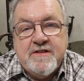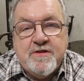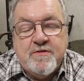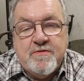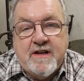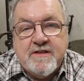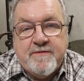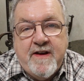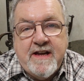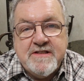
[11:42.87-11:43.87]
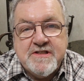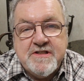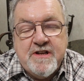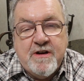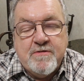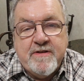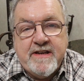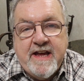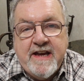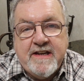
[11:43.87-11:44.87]
To, uh, to find snow
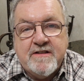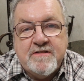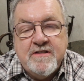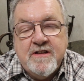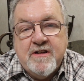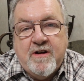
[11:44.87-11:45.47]
and hail